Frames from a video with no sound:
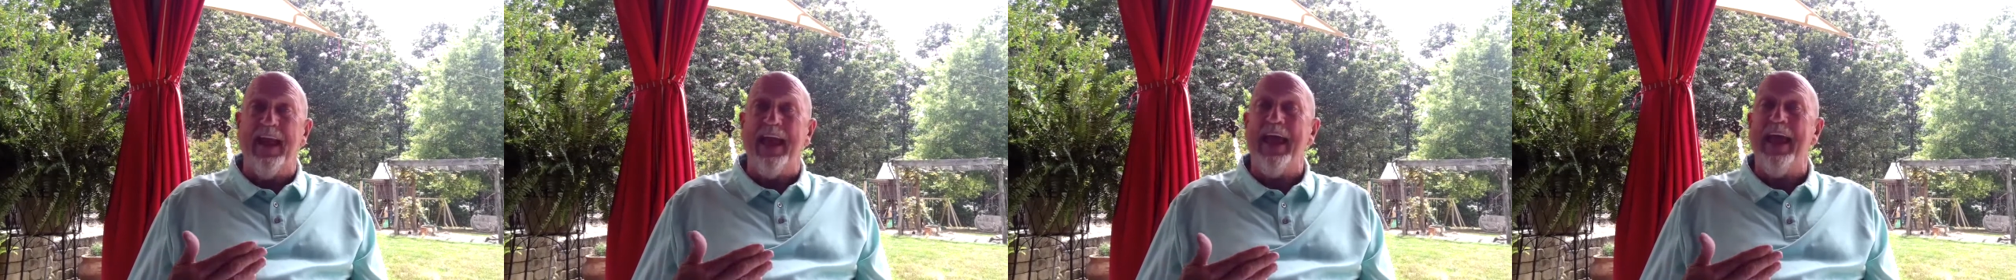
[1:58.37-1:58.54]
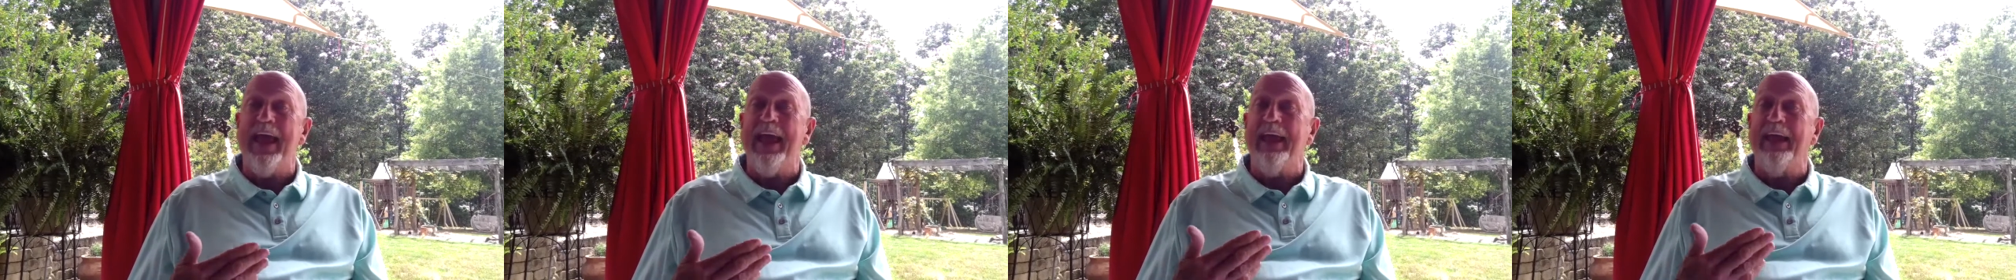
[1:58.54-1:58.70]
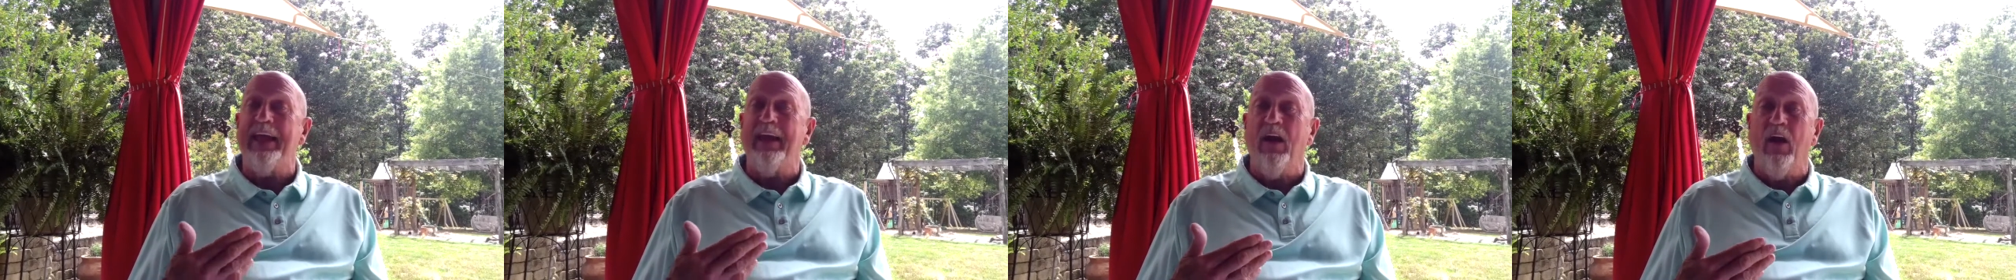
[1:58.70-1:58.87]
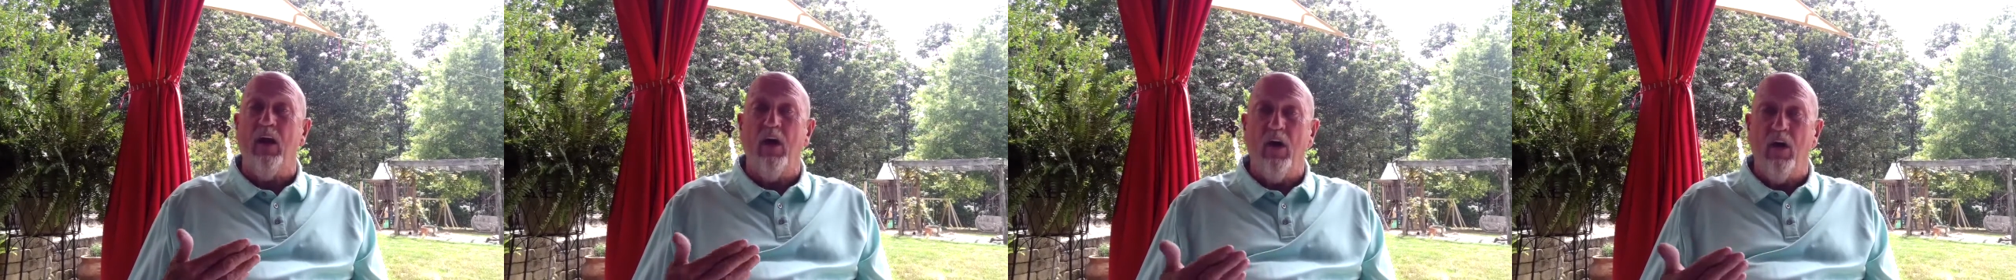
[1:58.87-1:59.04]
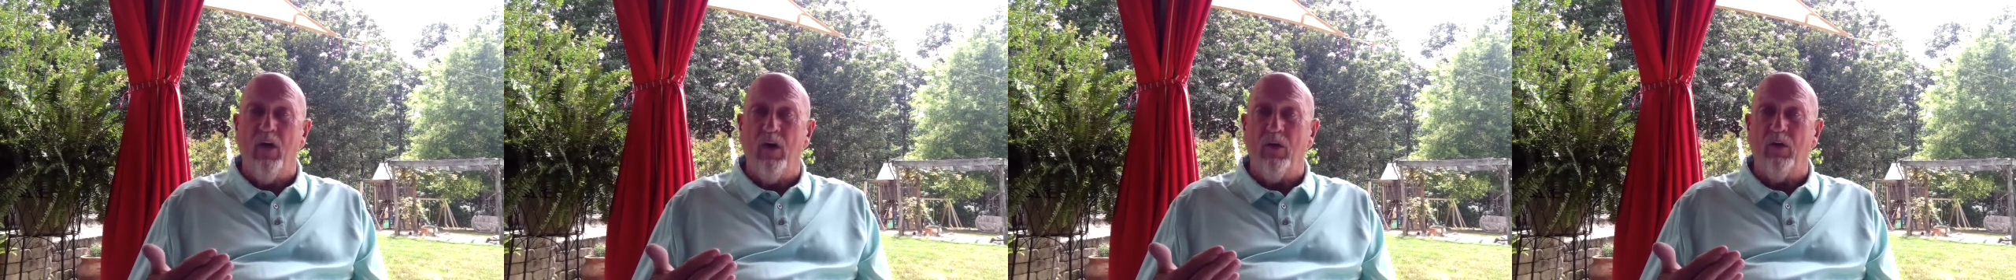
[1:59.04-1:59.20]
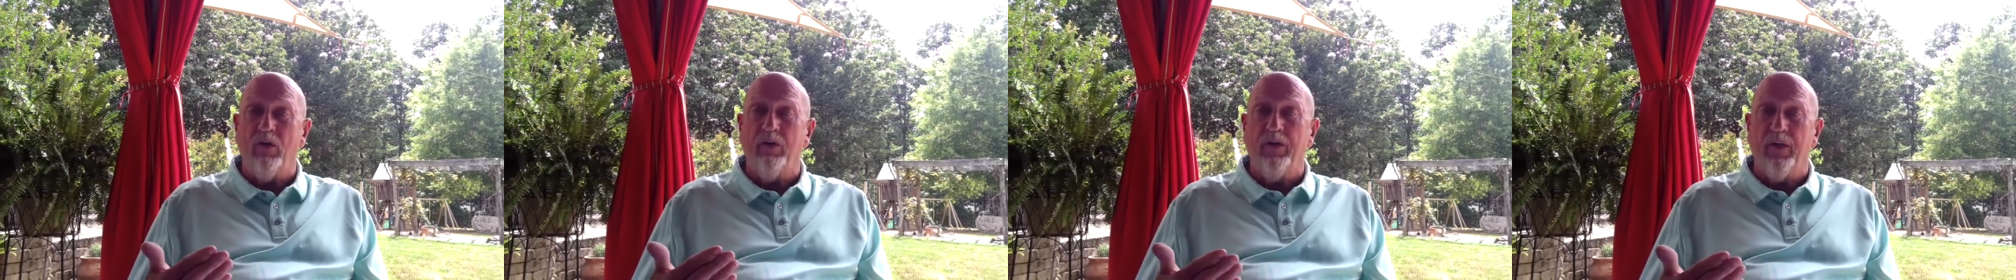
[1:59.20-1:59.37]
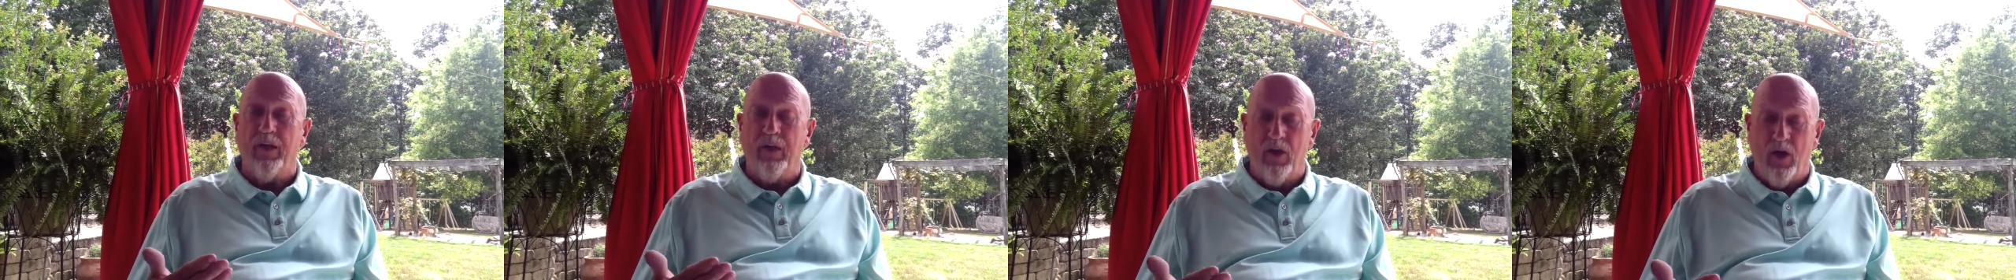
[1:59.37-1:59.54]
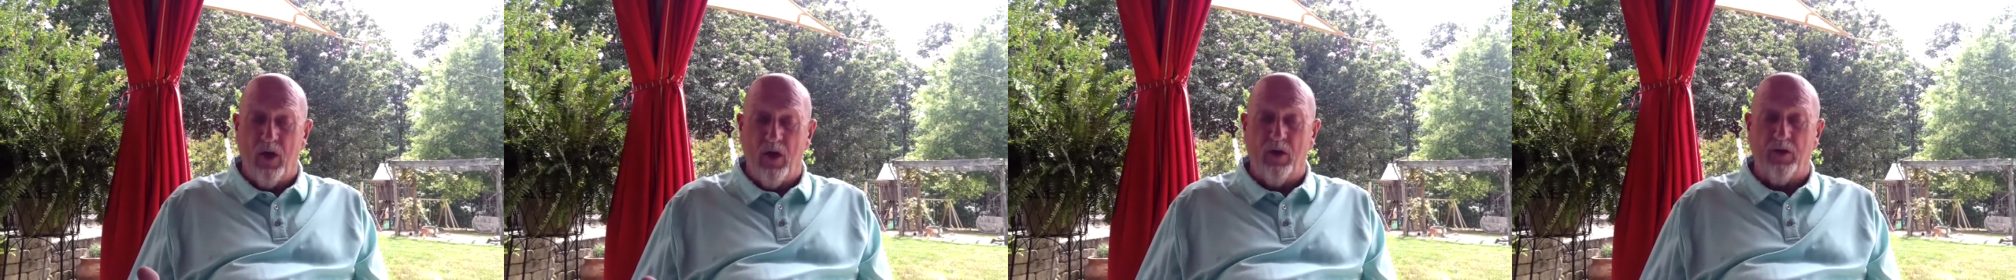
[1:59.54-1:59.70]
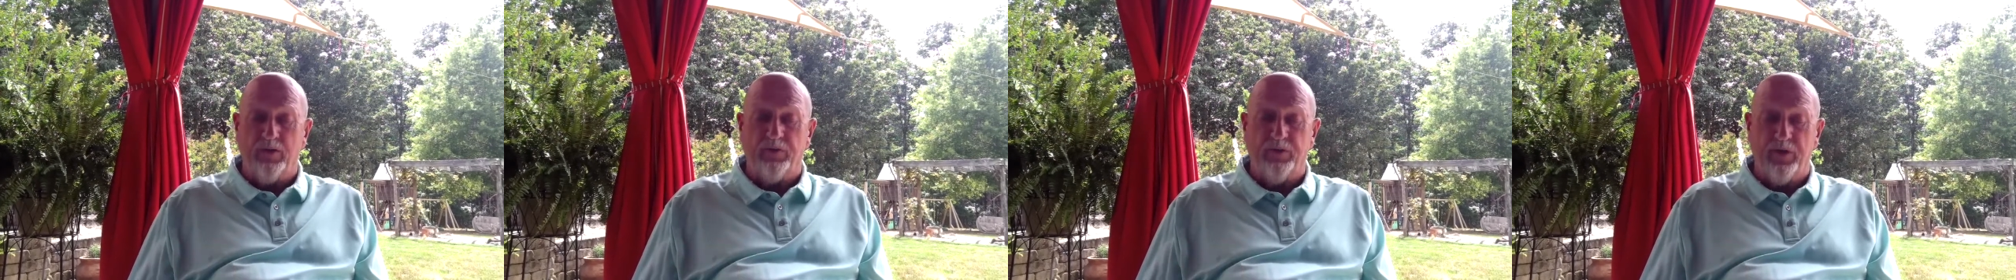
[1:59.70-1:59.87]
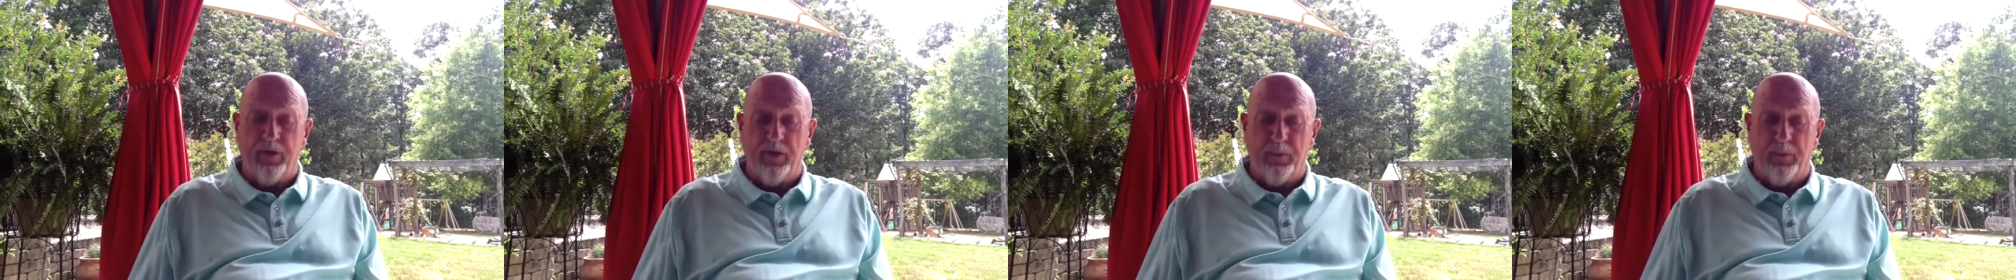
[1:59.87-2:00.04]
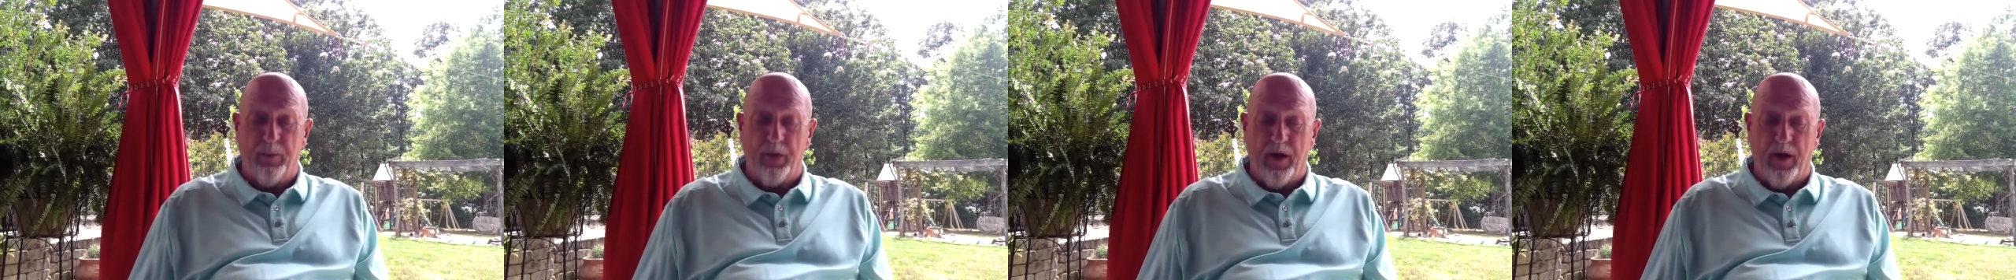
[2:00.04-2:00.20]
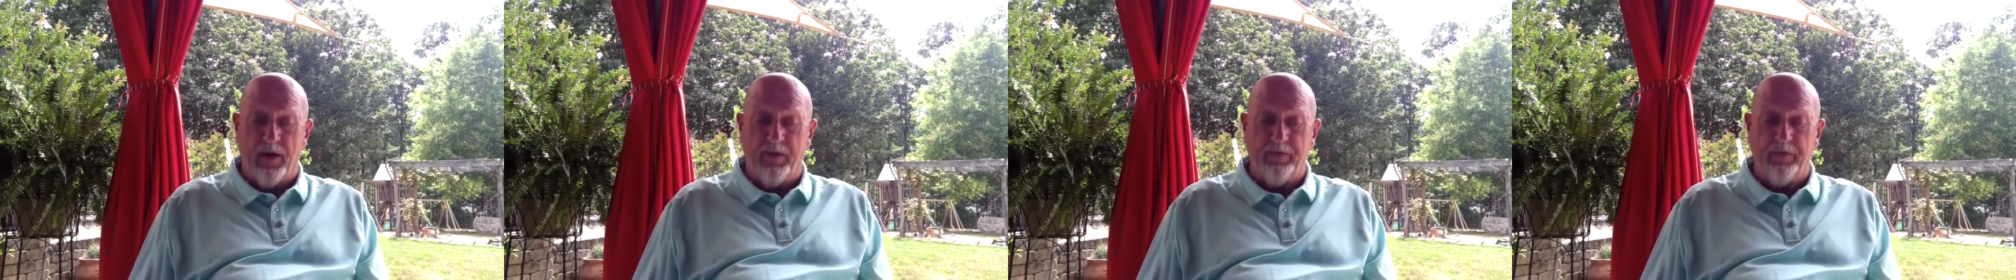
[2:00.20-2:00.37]
hang all the laws and the
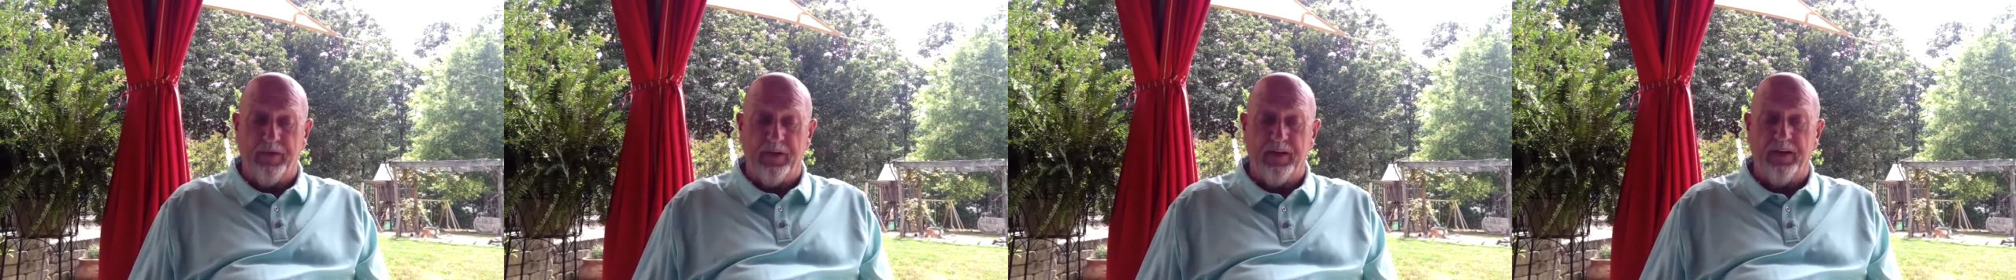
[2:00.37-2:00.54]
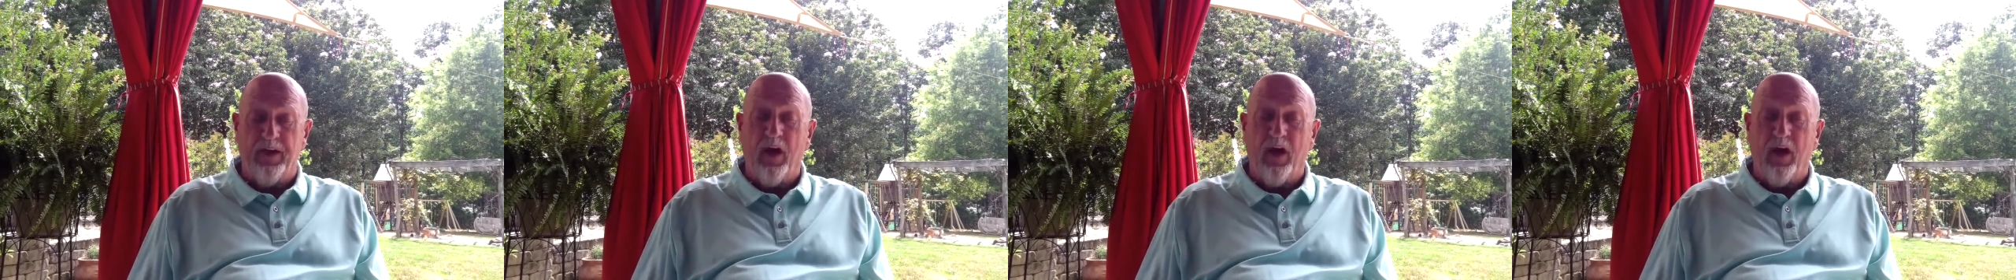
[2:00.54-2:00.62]
prophet,